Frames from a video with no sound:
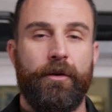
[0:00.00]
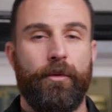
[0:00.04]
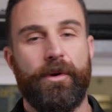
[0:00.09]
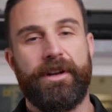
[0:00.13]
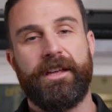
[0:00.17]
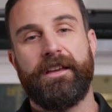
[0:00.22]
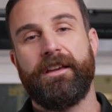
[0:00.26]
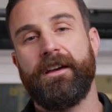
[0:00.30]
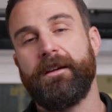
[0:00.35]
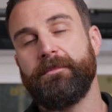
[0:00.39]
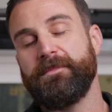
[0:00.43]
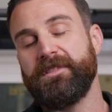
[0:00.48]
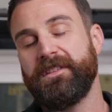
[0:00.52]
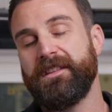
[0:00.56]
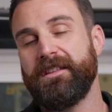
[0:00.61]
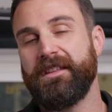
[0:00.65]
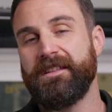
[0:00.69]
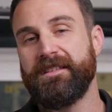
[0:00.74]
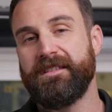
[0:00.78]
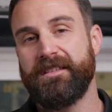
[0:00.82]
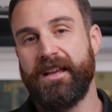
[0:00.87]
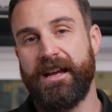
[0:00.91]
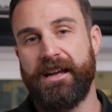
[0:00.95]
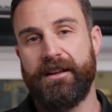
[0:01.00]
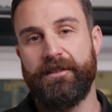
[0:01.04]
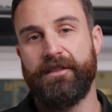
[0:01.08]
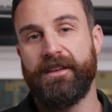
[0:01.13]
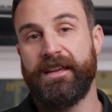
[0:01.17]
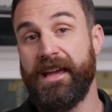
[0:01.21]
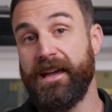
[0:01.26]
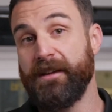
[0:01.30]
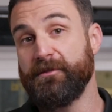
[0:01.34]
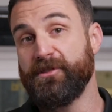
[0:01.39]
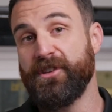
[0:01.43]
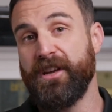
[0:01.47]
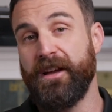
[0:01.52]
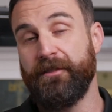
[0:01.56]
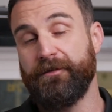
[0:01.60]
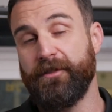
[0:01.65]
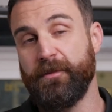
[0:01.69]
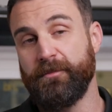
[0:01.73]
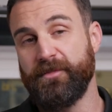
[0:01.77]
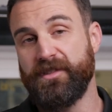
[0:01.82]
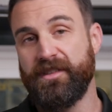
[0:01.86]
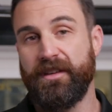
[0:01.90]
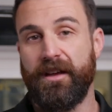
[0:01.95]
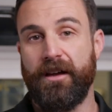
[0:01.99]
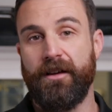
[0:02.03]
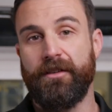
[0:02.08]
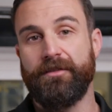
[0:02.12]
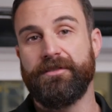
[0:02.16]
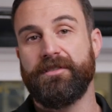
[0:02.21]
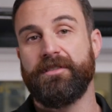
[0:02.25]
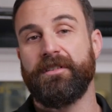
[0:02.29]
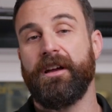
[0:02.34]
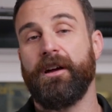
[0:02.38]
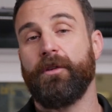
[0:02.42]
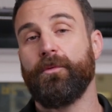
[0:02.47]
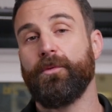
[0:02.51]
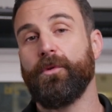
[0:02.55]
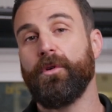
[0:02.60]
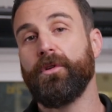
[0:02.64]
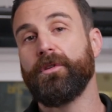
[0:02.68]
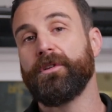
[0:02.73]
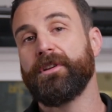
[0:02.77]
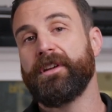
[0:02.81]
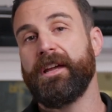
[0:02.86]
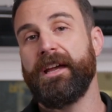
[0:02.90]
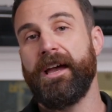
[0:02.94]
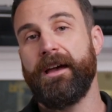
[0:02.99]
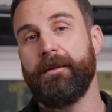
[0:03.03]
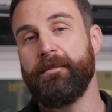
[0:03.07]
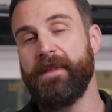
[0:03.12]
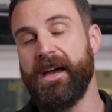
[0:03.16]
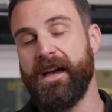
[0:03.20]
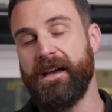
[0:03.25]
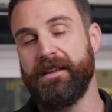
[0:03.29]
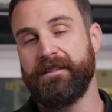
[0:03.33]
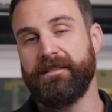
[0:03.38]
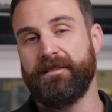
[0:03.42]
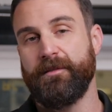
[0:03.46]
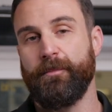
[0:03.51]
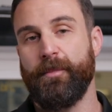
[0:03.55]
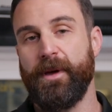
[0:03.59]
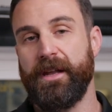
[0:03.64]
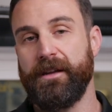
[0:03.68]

When it comes to the design of the camshaft themselves, a roller cam has some